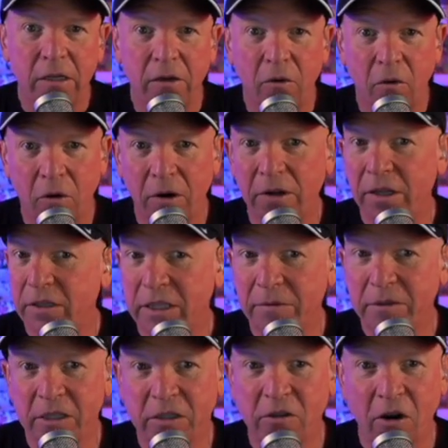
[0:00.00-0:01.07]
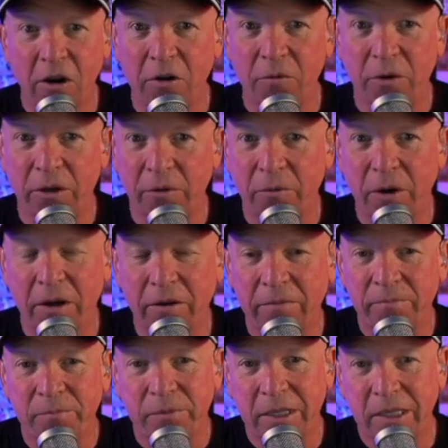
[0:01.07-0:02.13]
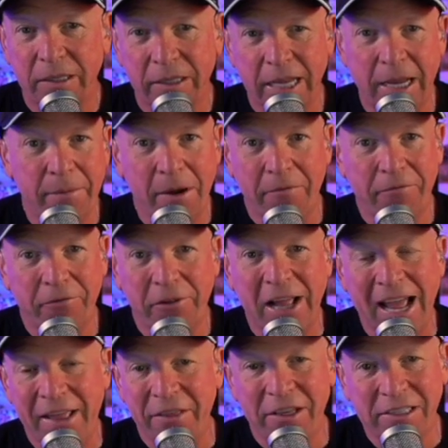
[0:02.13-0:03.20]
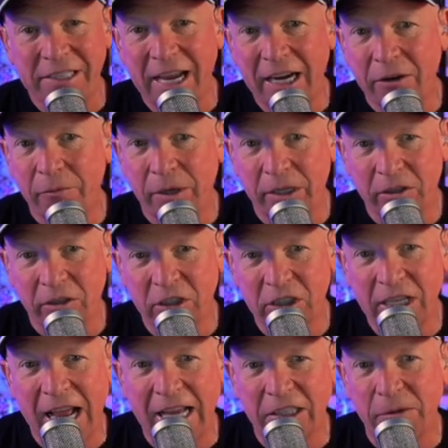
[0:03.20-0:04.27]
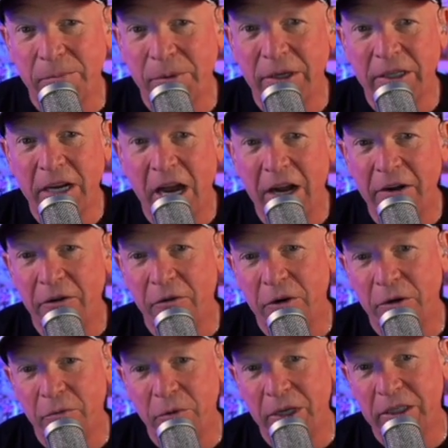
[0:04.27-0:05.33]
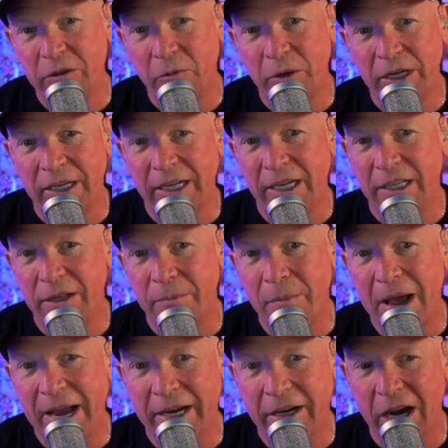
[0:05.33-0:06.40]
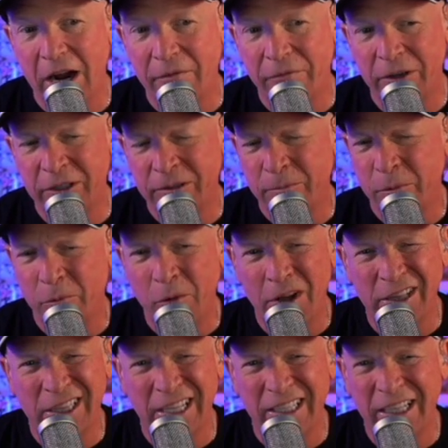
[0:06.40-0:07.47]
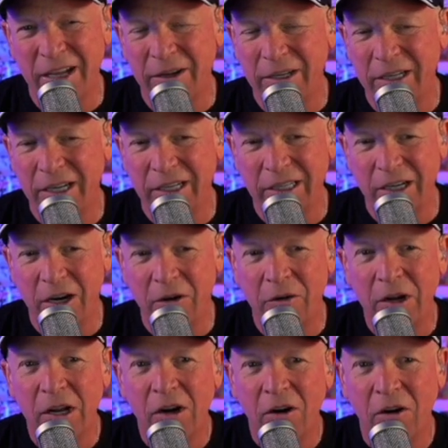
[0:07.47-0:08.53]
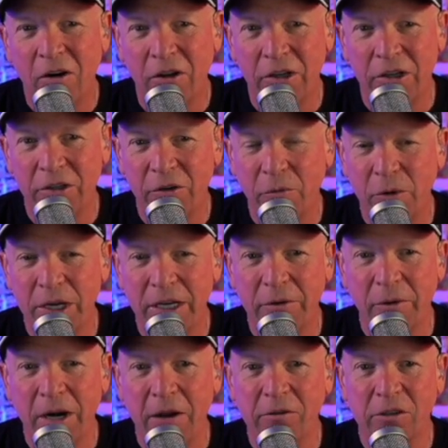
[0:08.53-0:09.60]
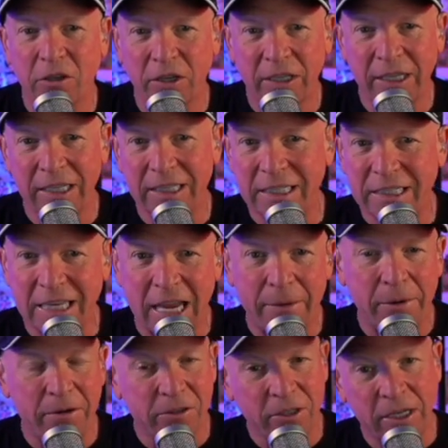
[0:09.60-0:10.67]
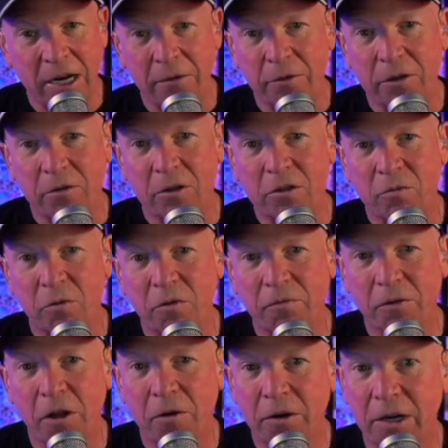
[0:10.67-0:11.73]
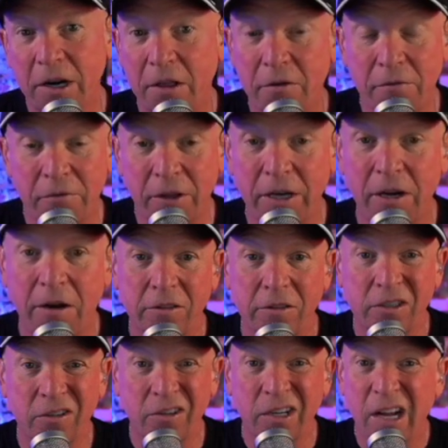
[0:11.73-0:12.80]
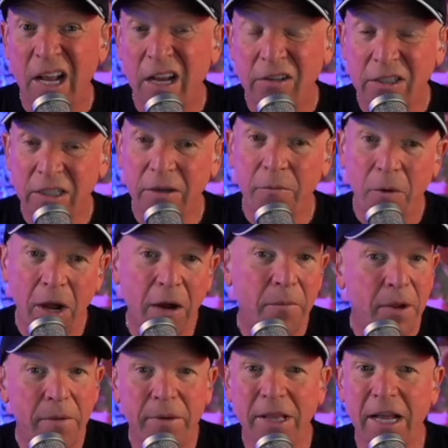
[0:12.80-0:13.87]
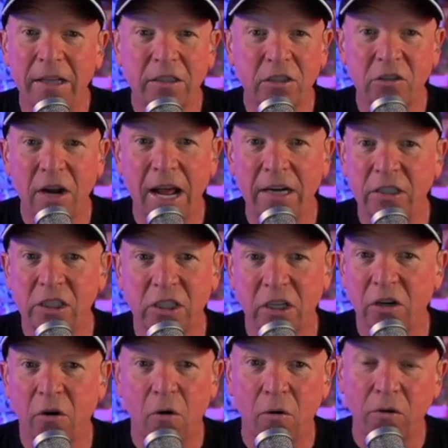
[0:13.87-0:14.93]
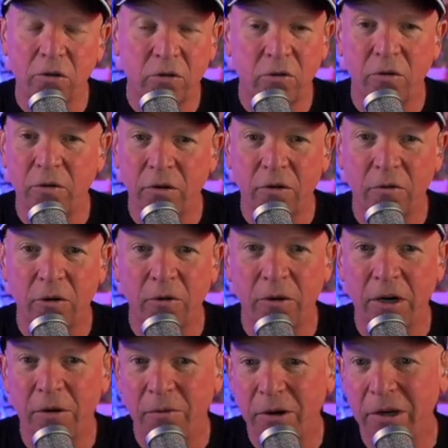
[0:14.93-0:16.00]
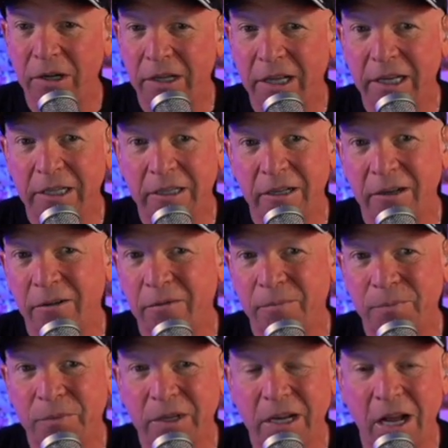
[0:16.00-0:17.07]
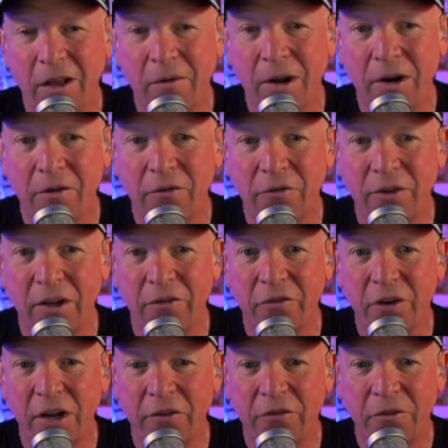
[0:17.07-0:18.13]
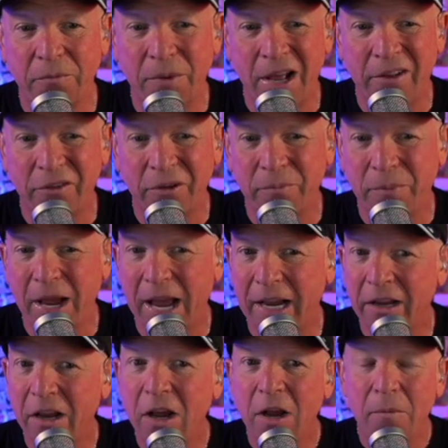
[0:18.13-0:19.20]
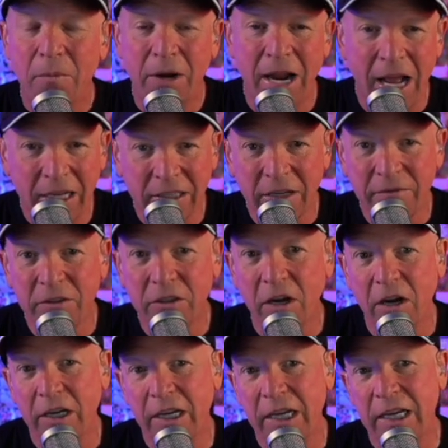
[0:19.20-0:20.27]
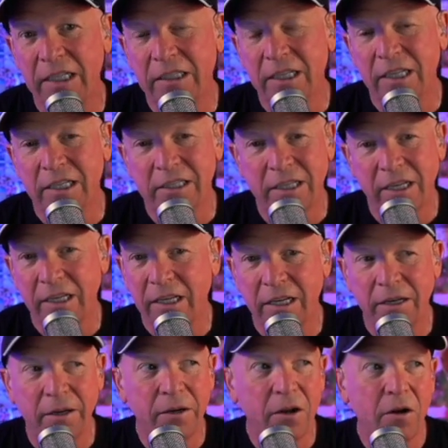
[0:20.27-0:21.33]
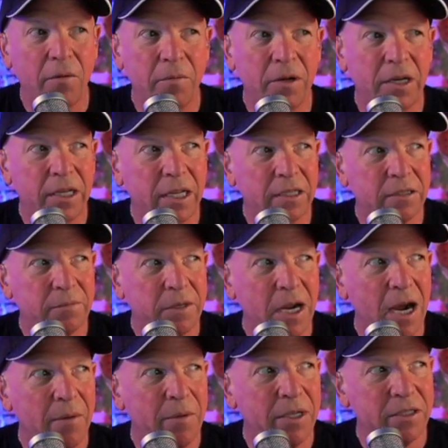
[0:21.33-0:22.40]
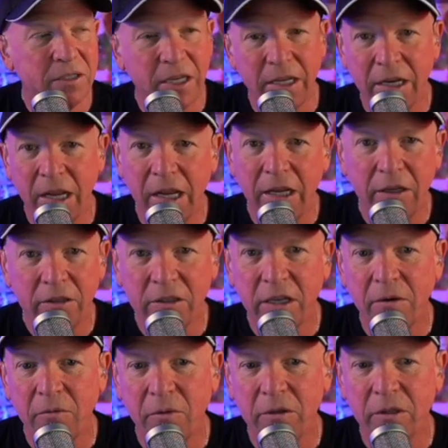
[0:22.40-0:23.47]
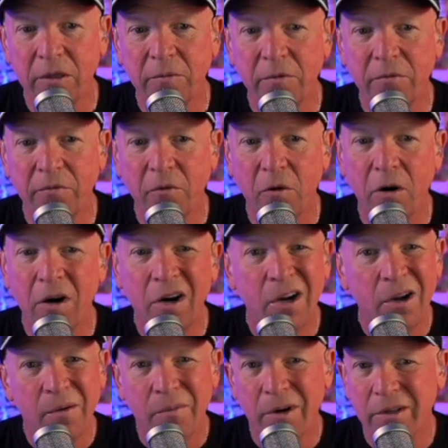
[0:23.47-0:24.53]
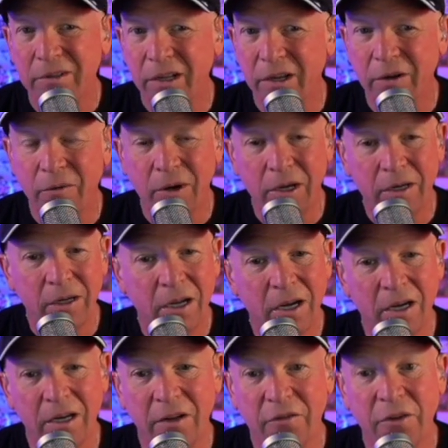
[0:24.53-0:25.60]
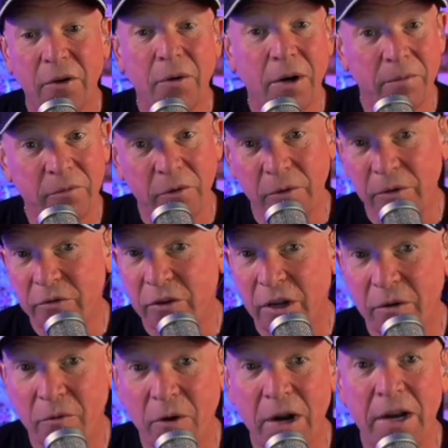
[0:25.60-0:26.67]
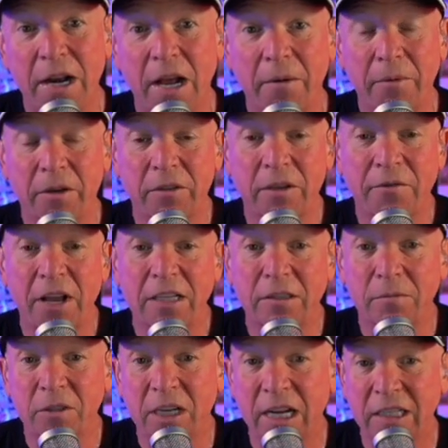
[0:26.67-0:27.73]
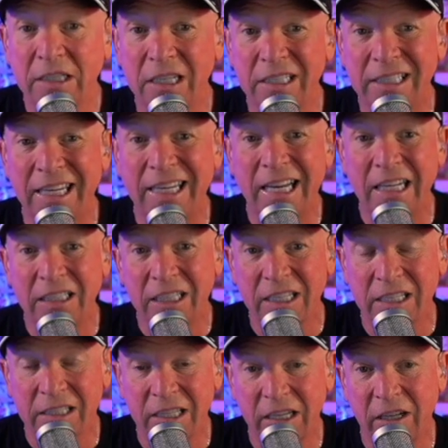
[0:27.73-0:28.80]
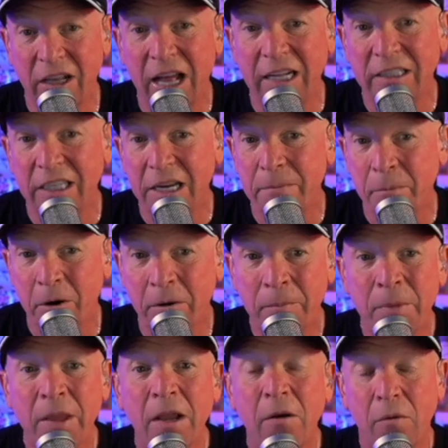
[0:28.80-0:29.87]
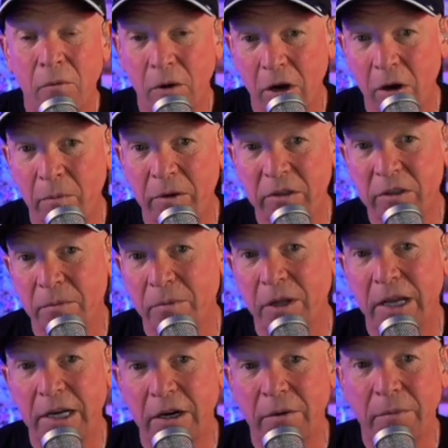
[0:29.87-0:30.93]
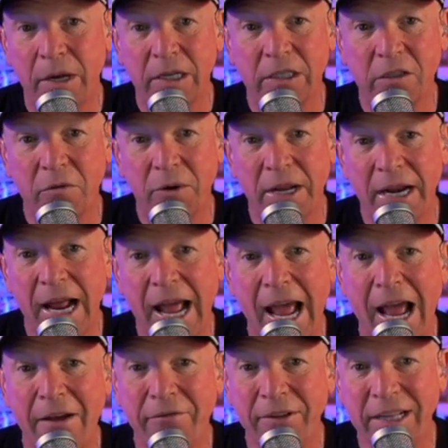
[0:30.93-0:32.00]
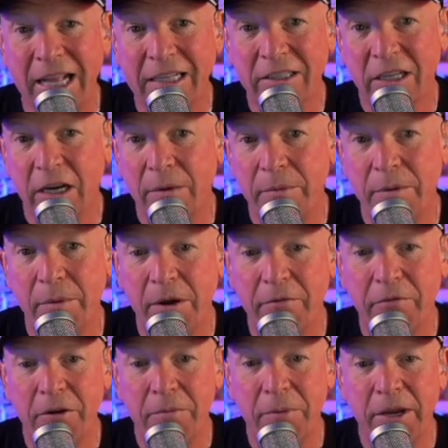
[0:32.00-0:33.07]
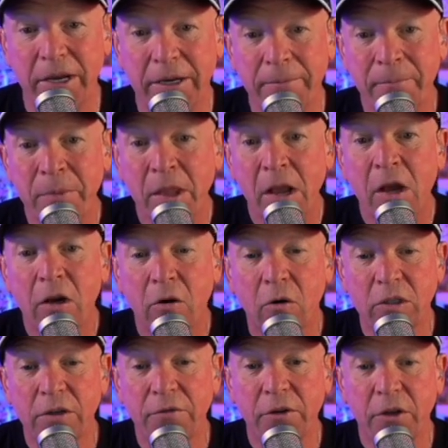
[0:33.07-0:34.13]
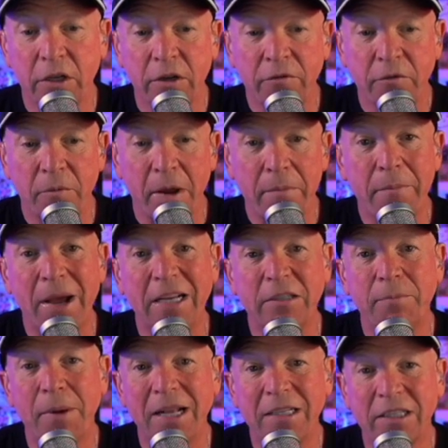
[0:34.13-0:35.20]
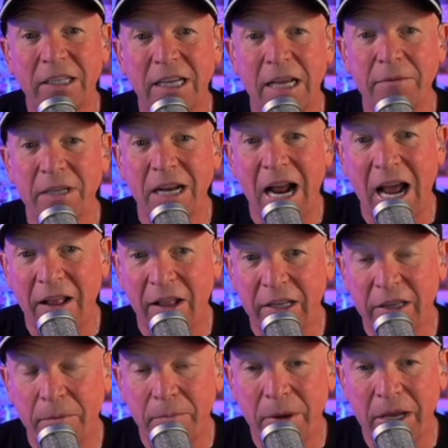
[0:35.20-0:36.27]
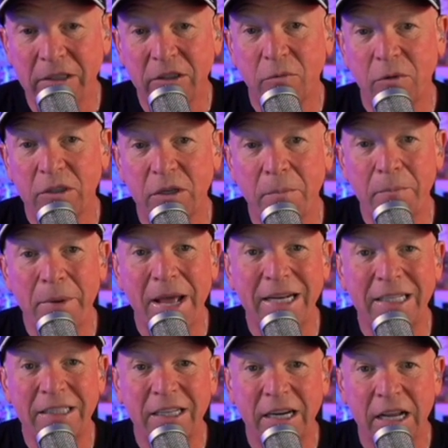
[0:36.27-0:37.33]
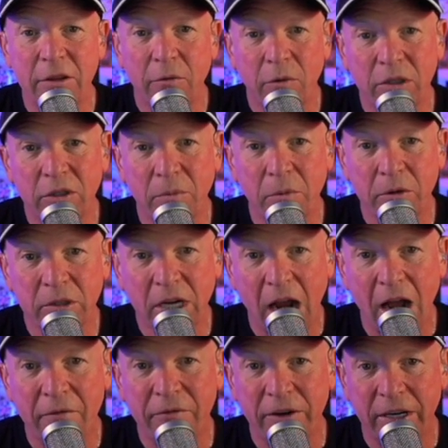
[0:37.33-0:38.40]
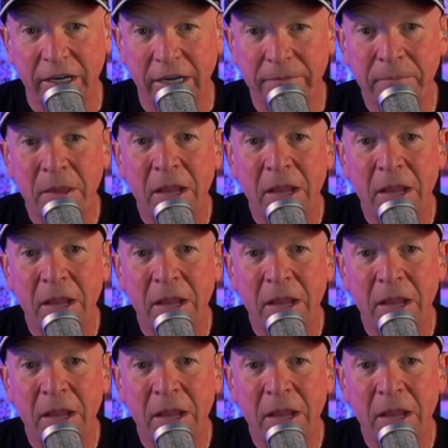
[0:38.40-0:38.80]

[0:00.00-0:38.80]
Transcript: Or the teams that started really well came out flat in the second week. There just hasn't been continuity week to week in the MAC conference. But one thing that, you know, earlier in the week when I was looking at this game, I was looking at with Chris Ruffalo in another video doing, I was thinking, wow, maybe that strategy is going to hold through. And I really like, you know, Colorado State's chance of bouncing back. But as I've dug into this thing, and I know I'm going to get some comments saying, hey, you said one thing before. But I'll tell you what, I'm going to say what I'm doing, saying right now because I've had some chance to dig into this thing a lot deeper. Wyoming's the play here, minus three and a half, and that's going to be my free pick. Of course, if you're looking for my best bets, the games that I like the best, the ones I'm betting today, the ones I'm most confident in,